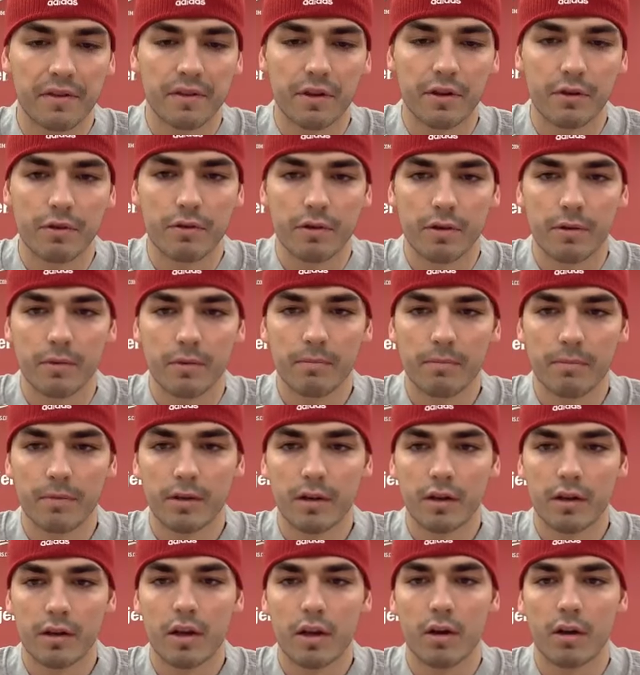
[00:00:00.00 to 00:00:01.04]
to do to
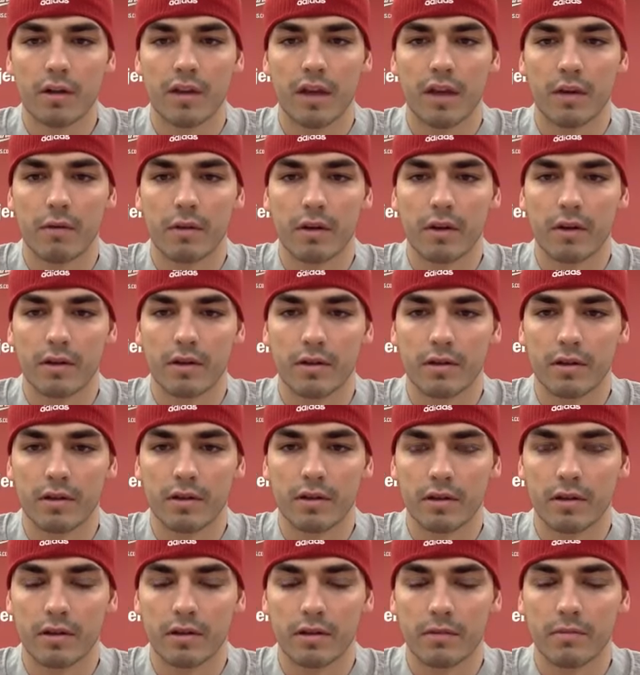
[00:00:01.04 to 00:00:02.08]
go get that win is
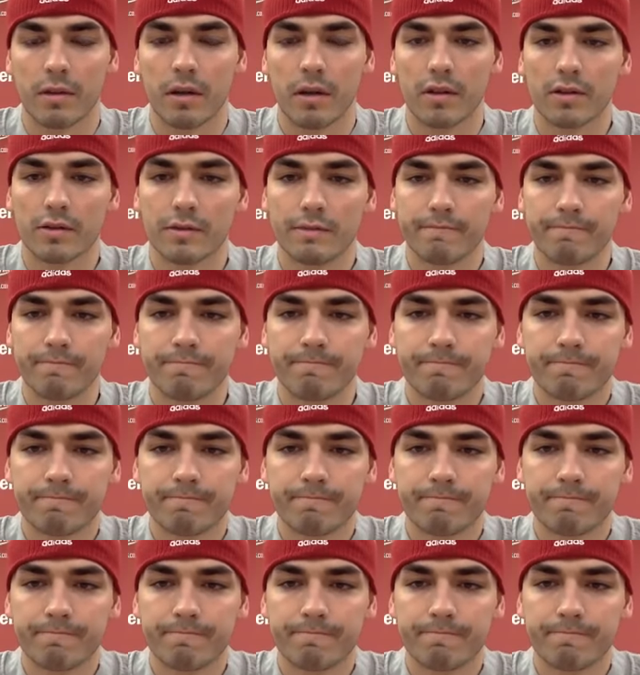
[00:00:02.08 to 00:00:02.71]
a must.